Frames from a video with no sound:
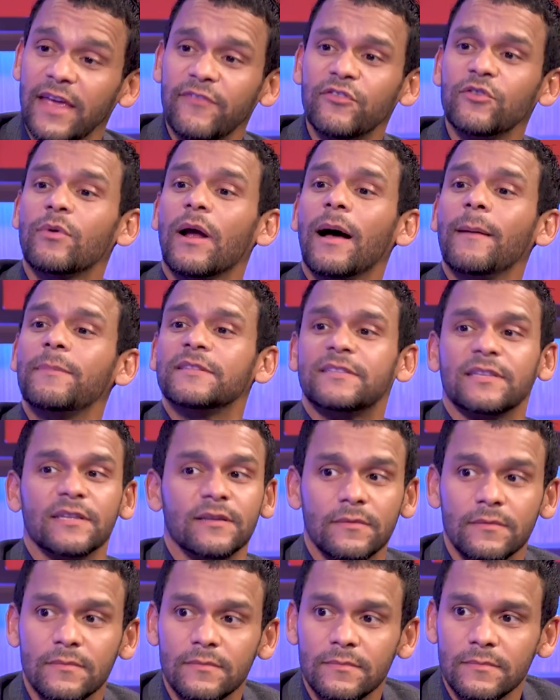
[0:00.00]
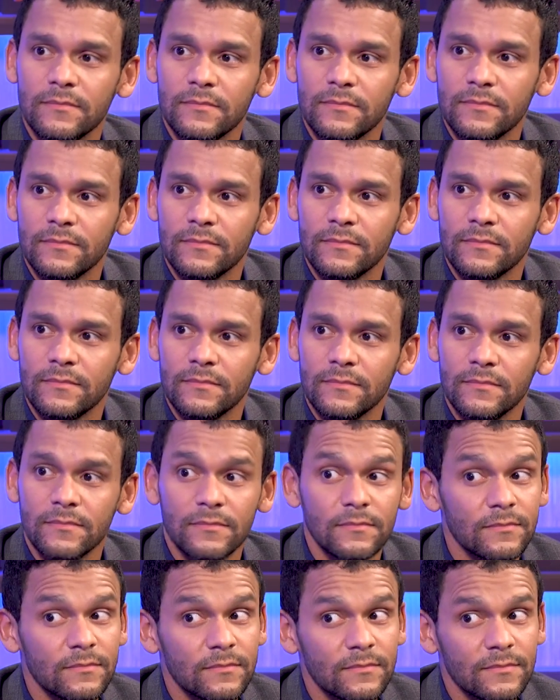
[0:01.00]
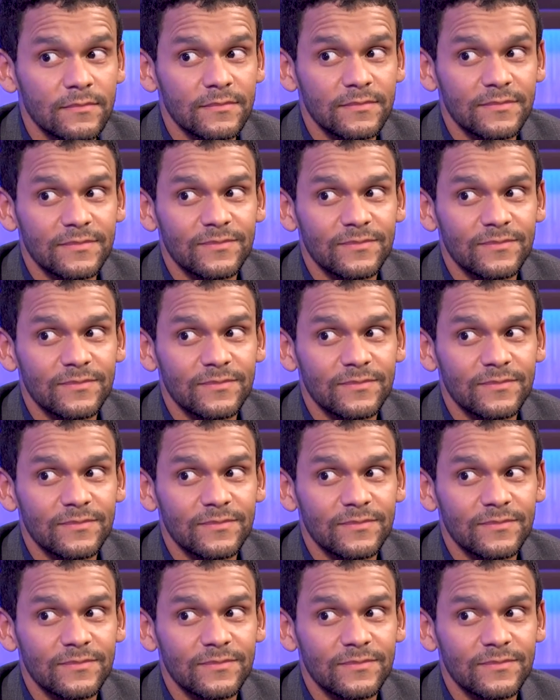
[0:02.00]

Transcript: David Robinson. He didn't